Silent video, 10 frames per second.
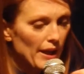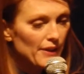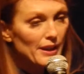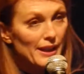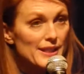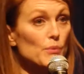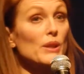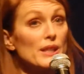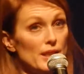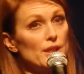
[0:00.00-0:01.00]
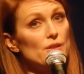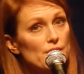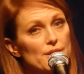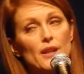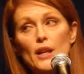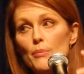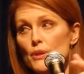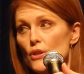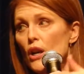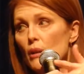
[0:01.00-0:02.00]
then, like I said, we continued to Skype
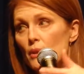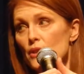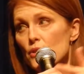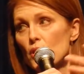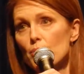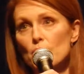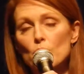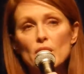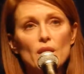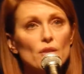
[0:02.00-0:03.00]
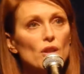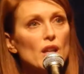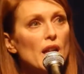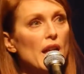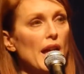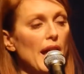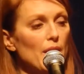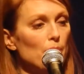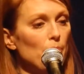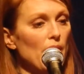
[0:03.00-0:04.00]
and talk about the script and whatever.
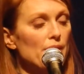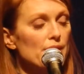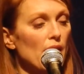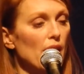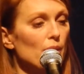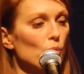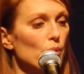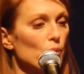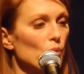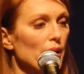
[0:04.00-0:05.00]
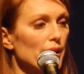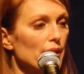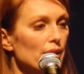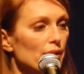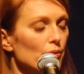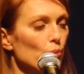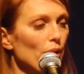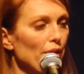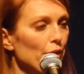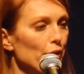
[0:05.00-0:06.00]
And by the time we were ready,
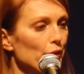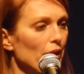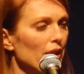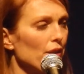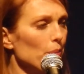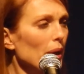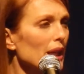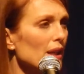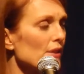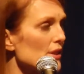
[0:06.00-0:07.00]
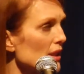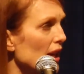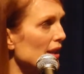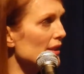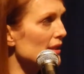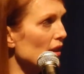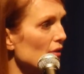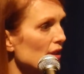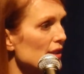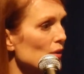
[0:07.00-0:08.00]
we had the kind of the money and the slot and
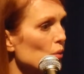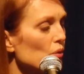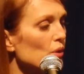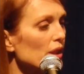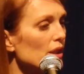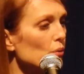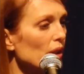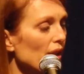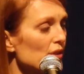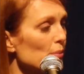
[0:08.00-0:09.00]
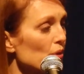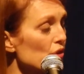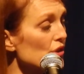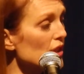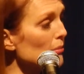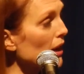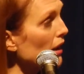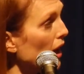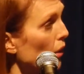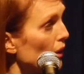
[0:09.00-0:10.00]
stuff. They said, we have some urgency
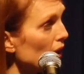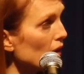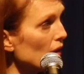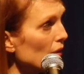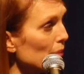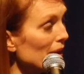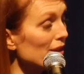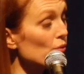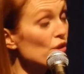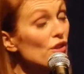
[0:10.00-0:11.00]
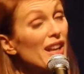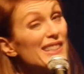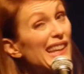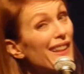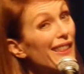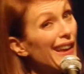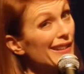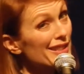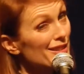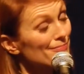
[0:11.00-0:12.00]
about going because Richard has
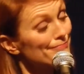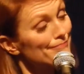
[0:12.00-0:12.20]
ALS.